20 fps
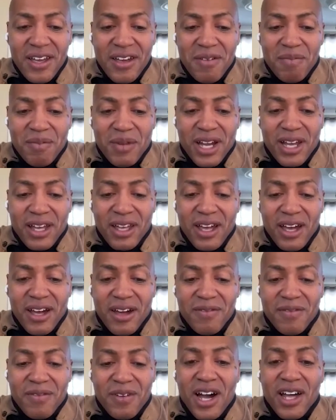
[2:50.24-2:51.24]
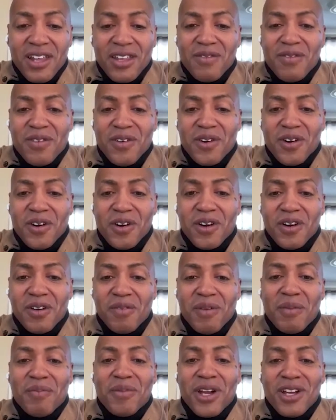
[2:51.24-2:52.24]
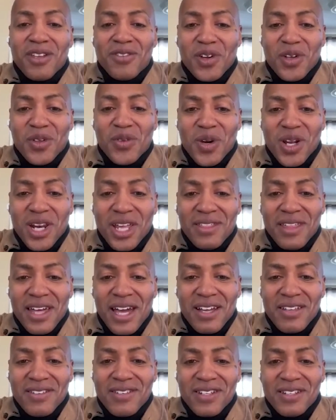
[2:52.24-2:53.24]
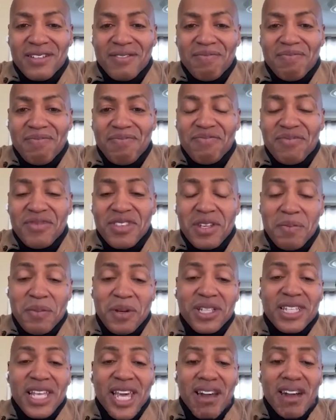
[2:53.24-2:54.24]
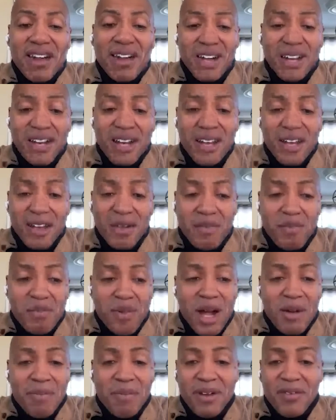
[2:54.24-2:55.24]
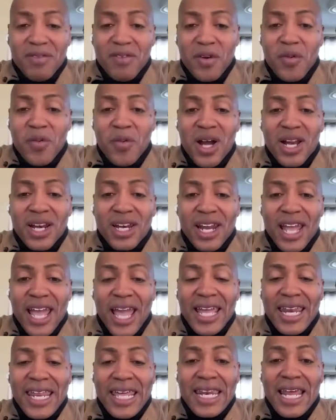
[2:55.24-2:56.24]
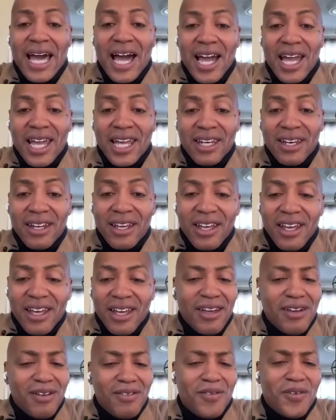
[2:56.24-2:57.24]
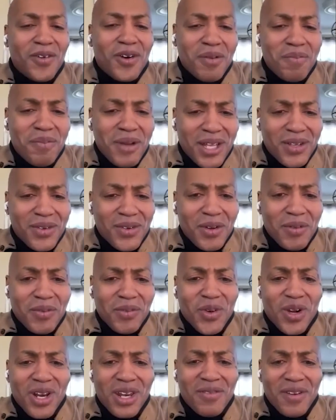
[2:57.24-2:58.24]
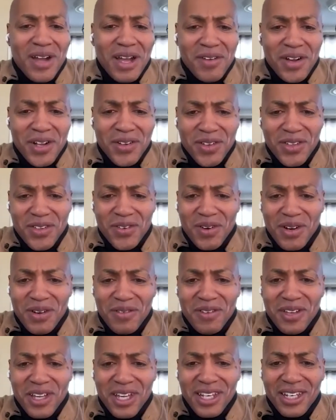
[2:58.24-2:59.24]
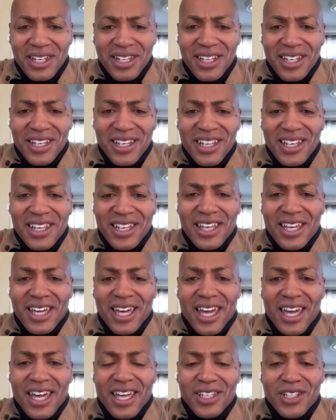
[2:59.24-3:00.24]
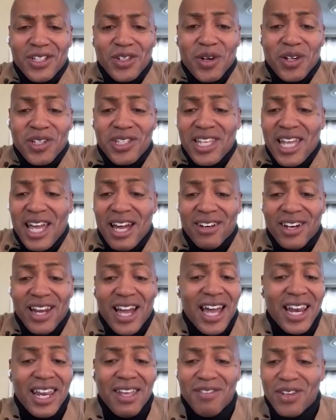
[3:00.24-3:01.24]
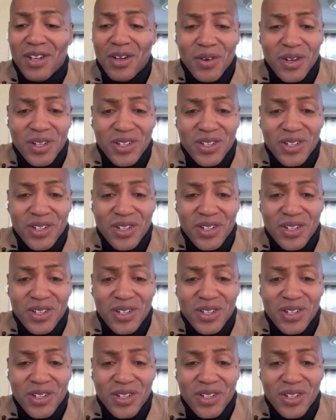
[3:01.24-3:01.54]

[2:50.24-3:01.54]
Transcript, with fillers: my uh, father for my parents for 20,000 to put down on a property for 189, four bedroom, 2,500 square feet in Georgetown. I didn't know.